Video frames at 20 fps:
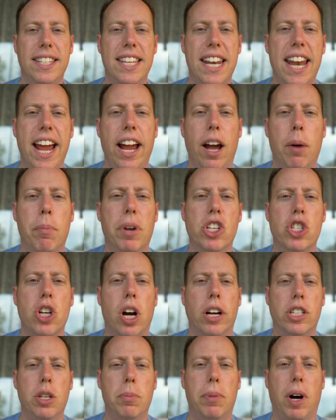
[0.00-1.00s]
Today I'm going to
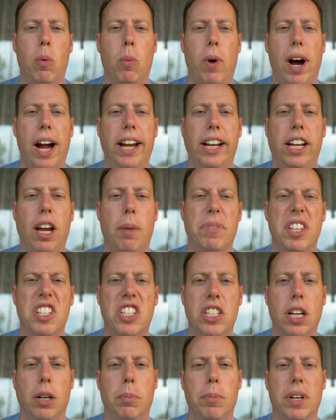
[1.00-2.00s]
talk to you about why I kept the
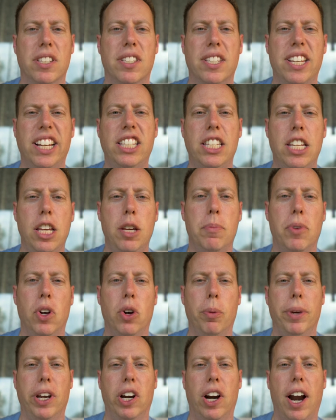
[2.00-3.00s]
Sigma
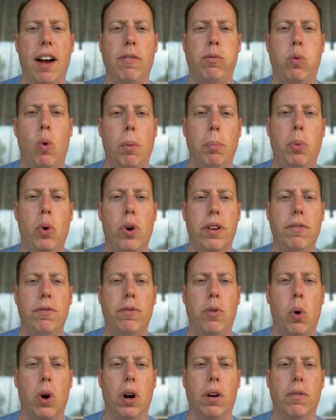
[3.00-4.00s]
16mm
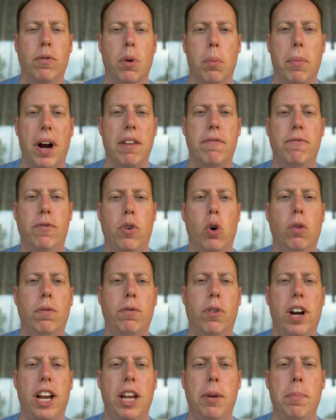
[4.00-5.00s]
f1.4 for my full
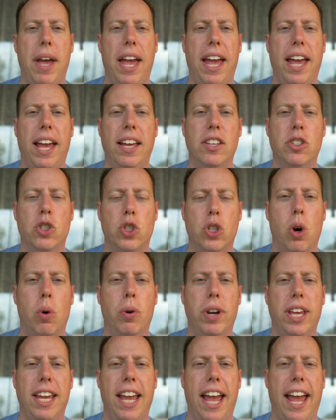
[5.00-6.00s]
frame
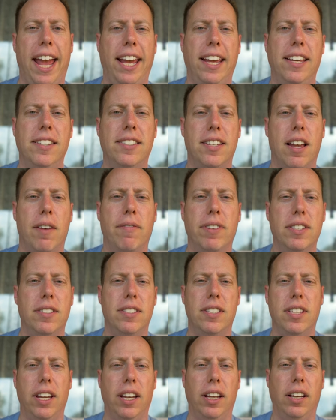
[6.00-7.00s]
Sony
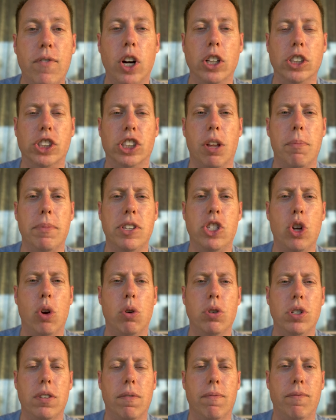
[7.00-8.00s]
a7C. First, let me
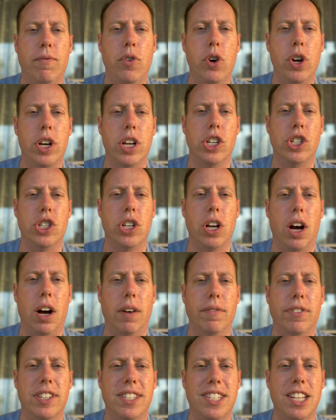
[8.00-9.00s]
show you some footage
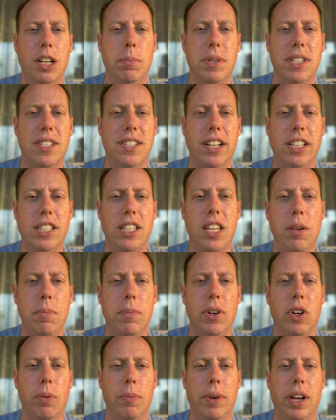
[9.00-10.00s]
of the Sigma
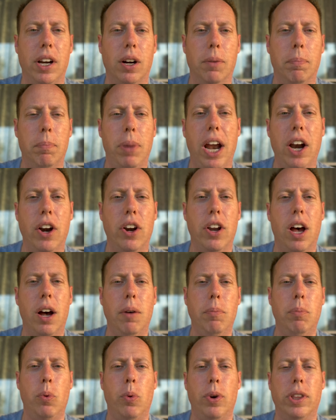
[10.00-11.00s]
16mm paired
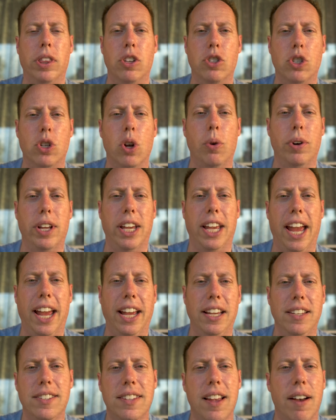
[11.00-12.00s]
up with the Sony
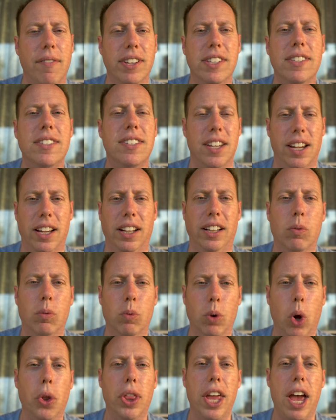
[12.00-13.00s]
a7C.
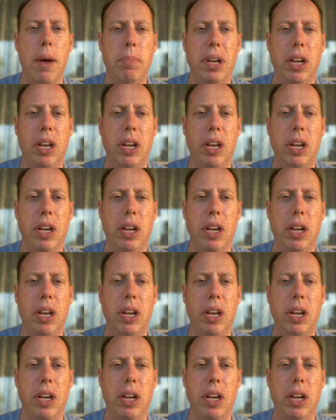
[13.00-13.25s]
Roll that